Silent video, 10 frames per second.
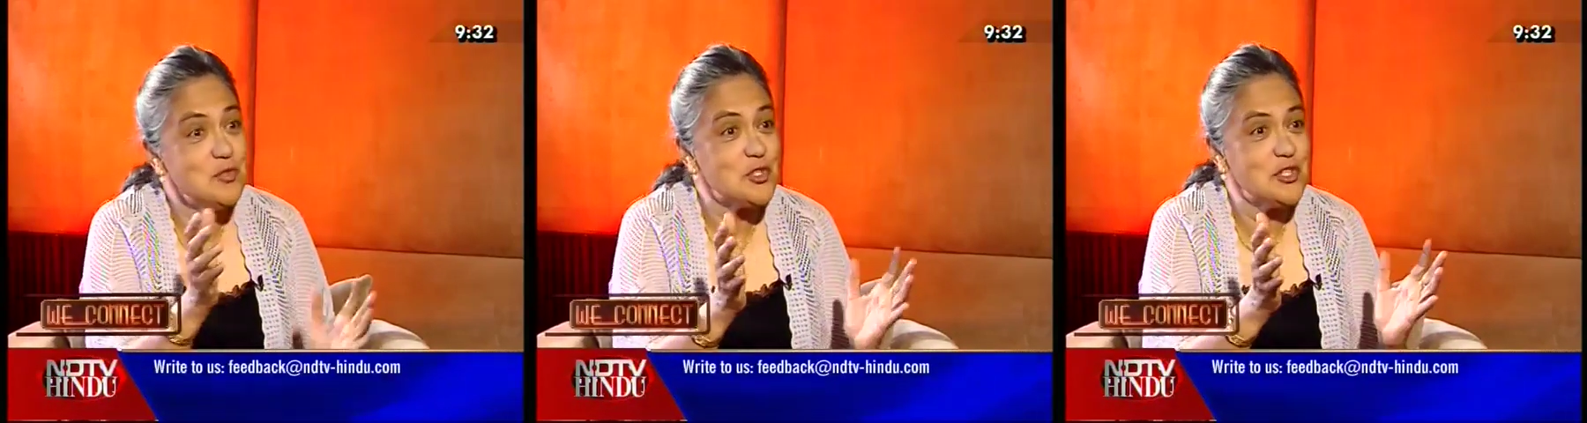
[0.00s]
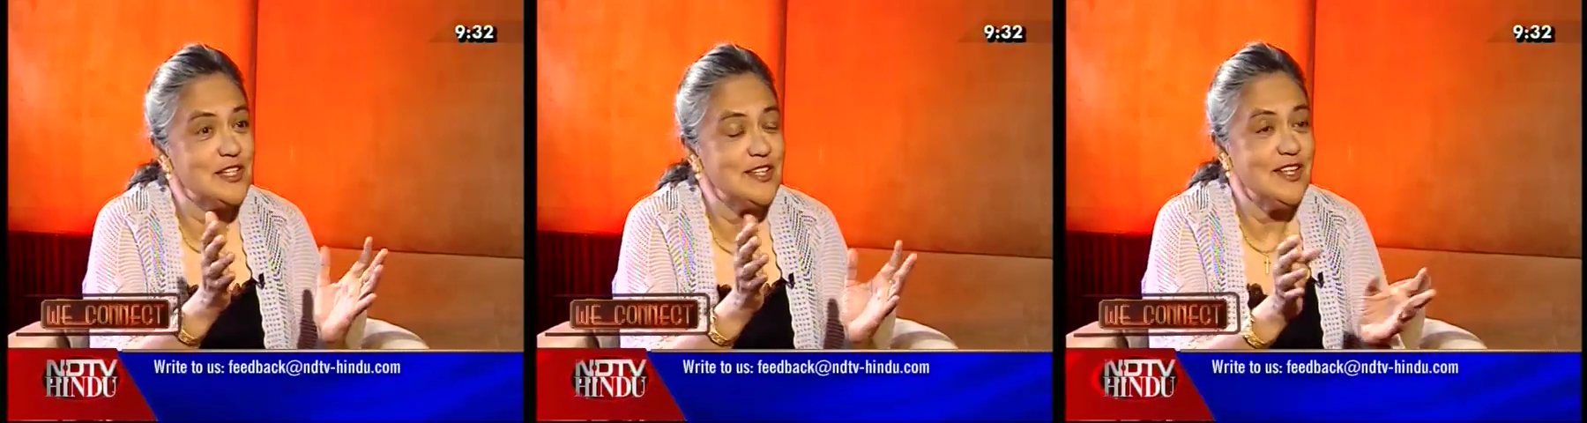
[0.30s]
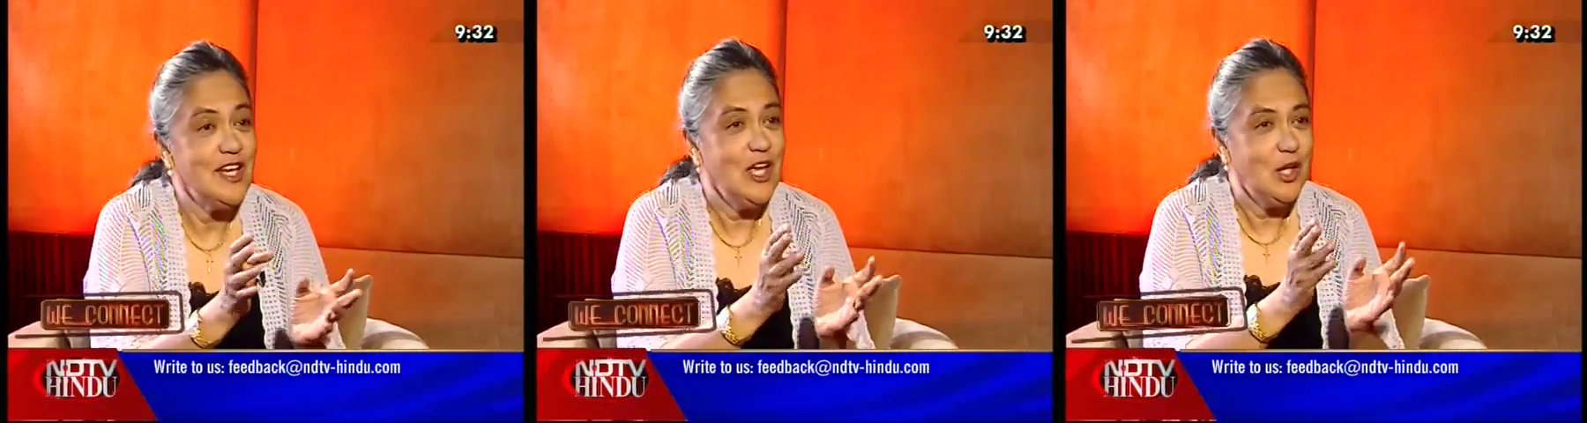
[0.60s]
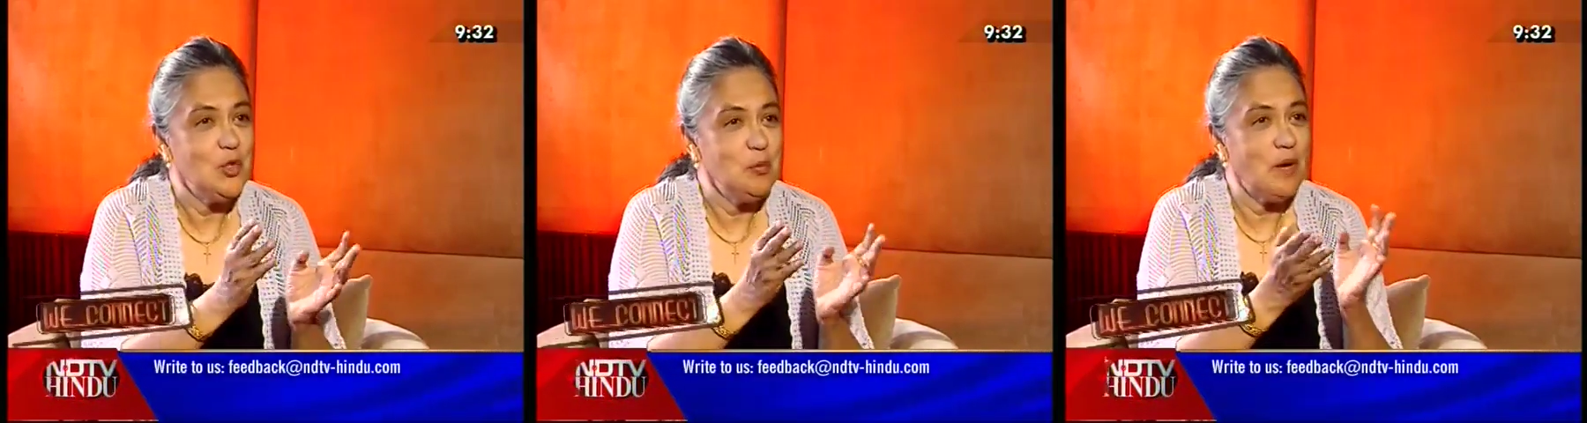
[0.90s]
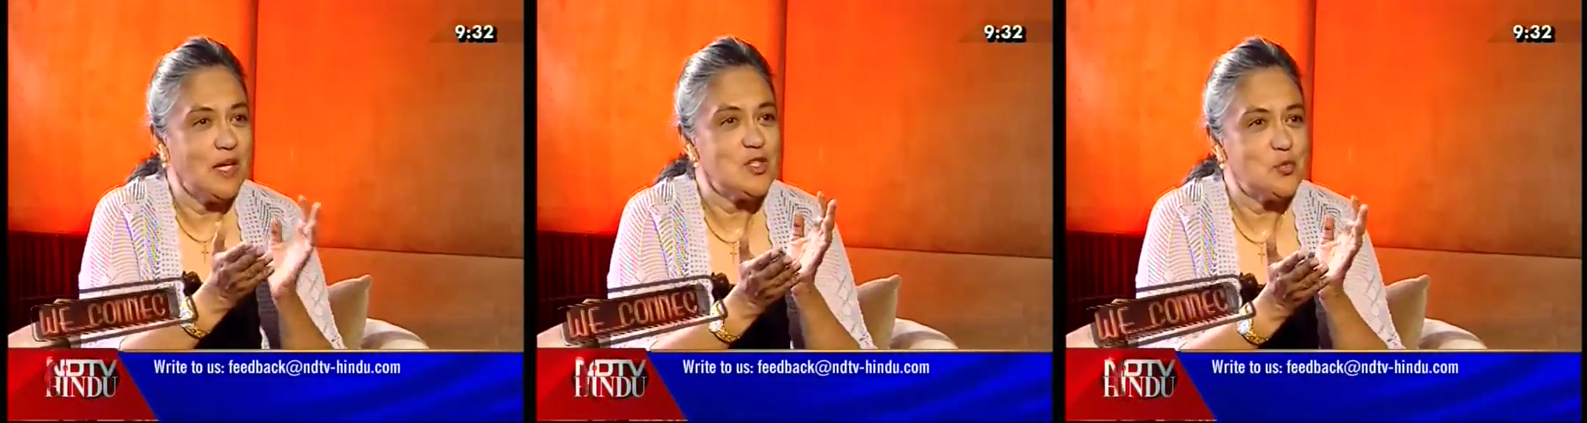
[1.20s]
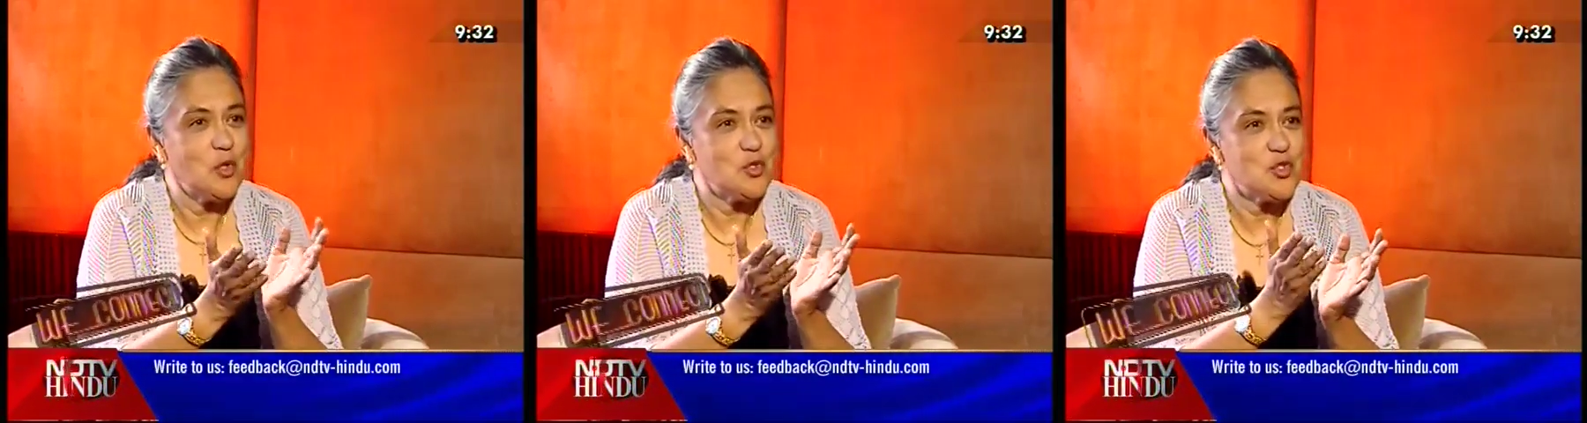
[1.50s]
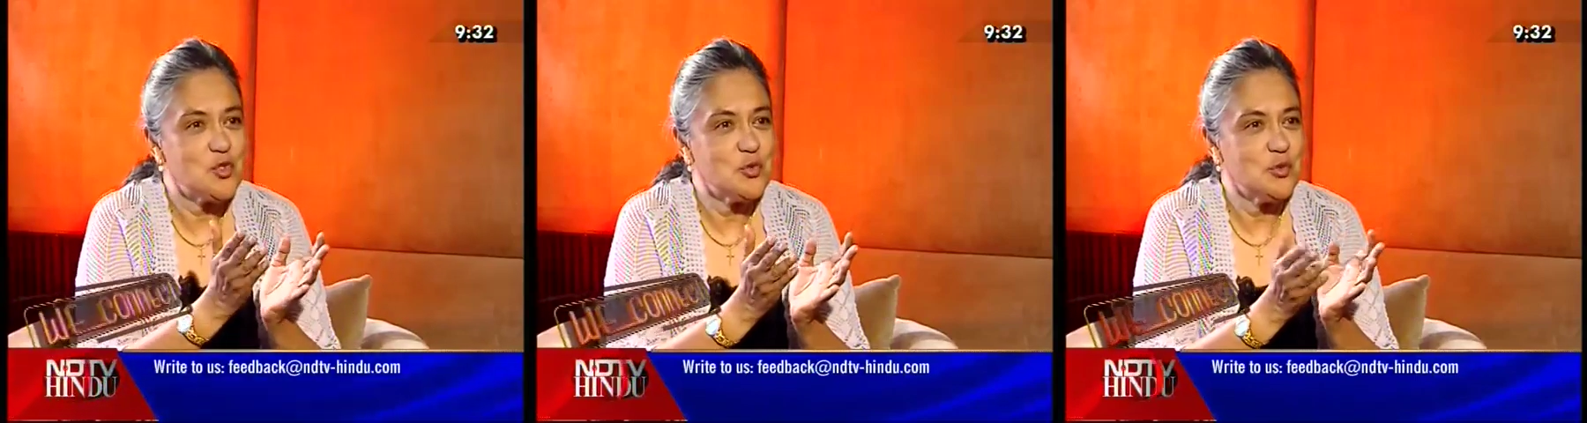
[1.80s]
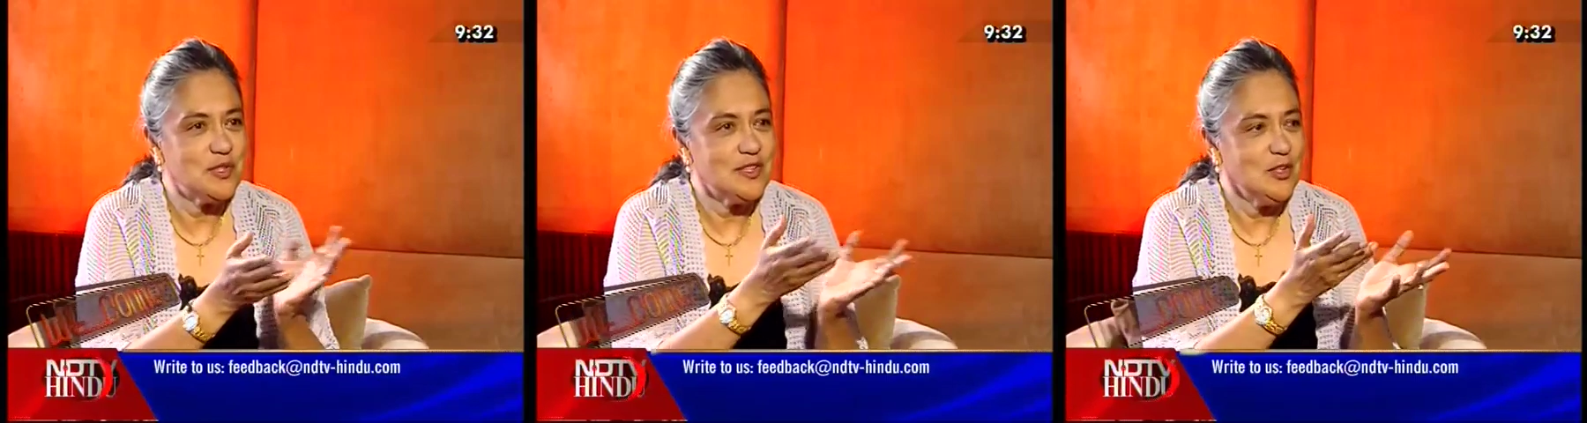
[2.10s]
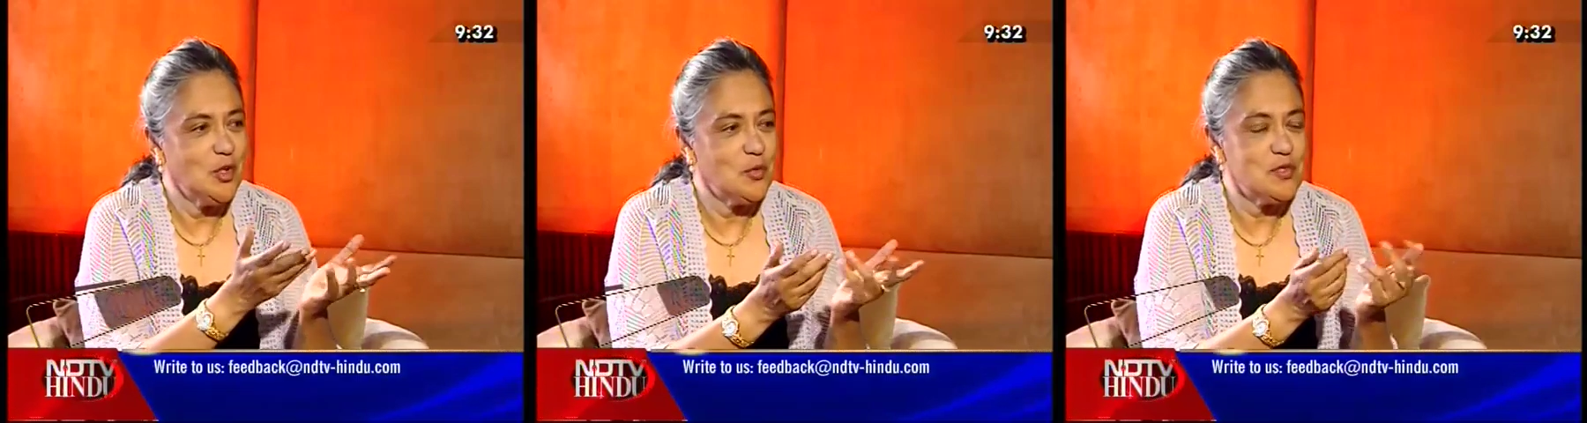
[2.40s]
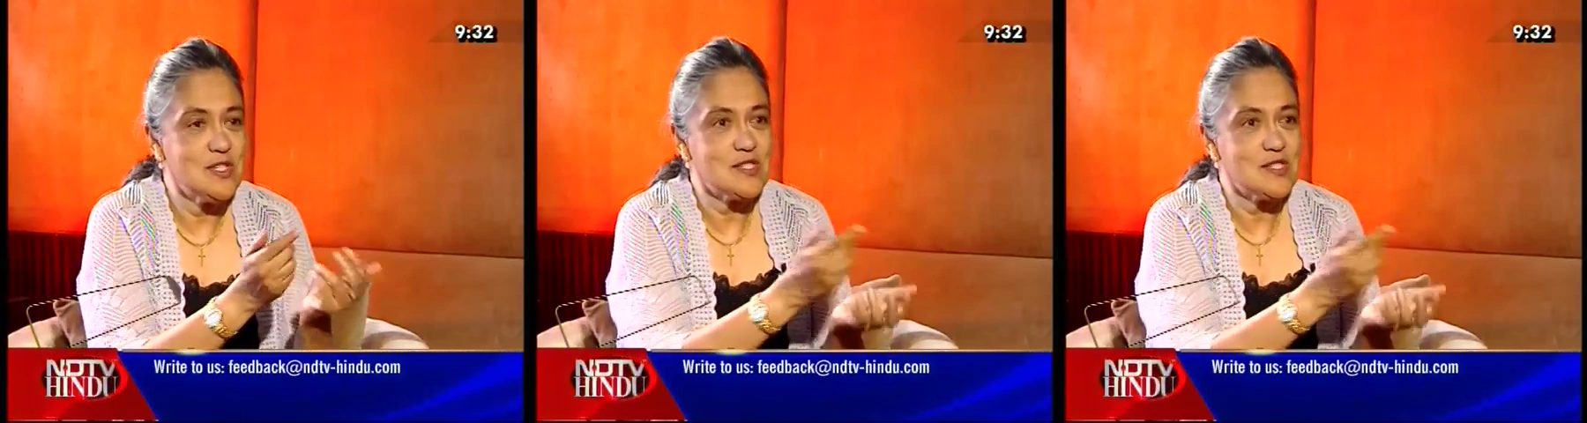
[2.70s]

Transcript: Surely you might want to, uh, you know,